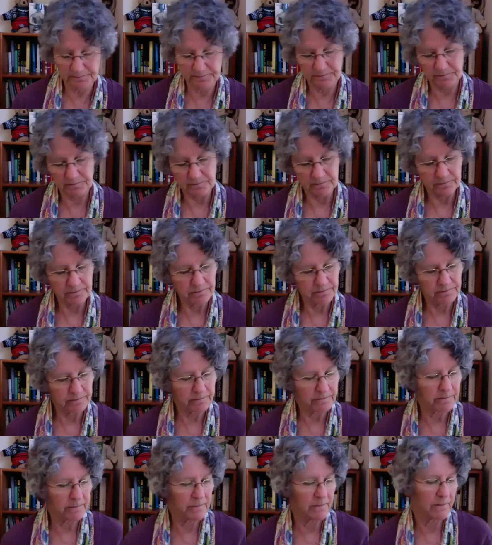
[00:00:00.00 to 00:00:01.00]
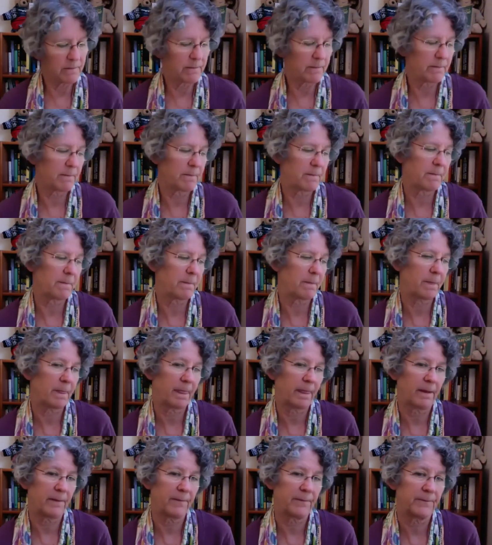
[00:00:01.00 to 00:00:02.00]

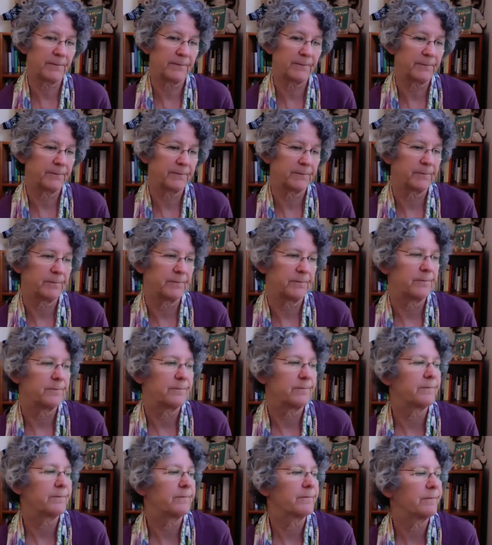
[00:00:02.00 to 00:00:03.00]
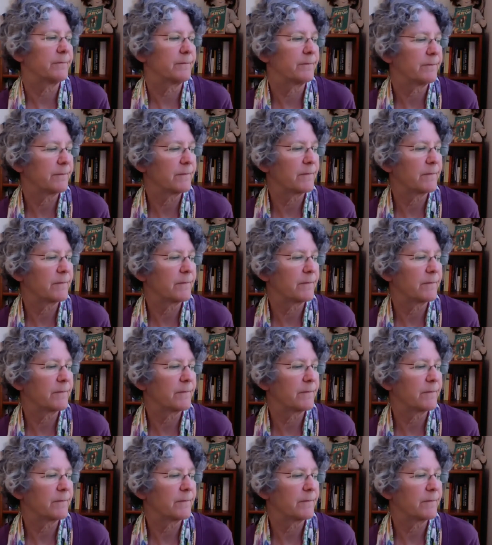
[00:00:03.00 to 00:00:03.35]
(silence)